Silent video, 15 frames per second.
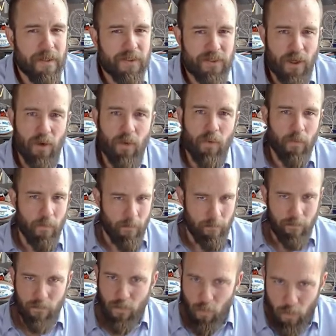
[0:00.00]
So
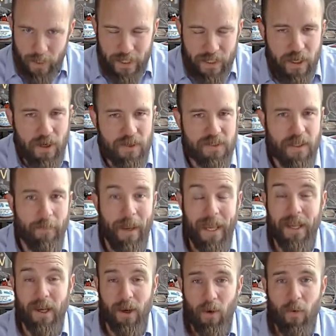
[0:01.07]
we encourage them,
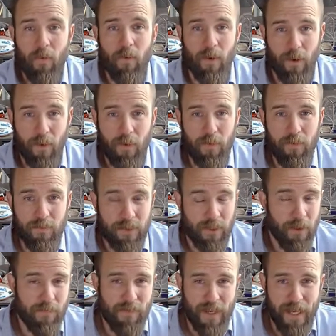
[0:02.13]
hey, go
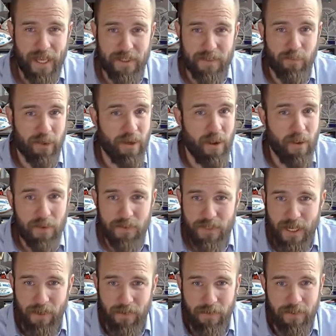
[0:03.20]
to FedEx, print all those
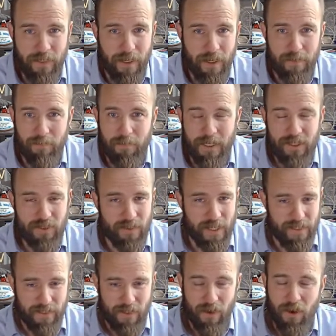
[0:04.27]
out, make sure
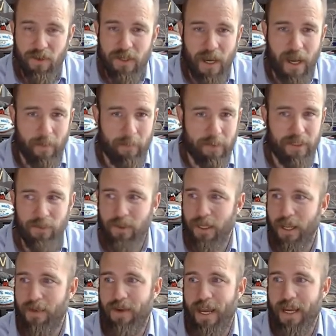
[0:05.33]
that's a hard copy you can
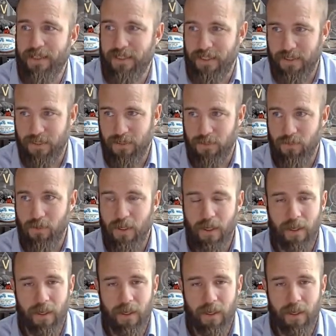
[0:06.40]
have access to,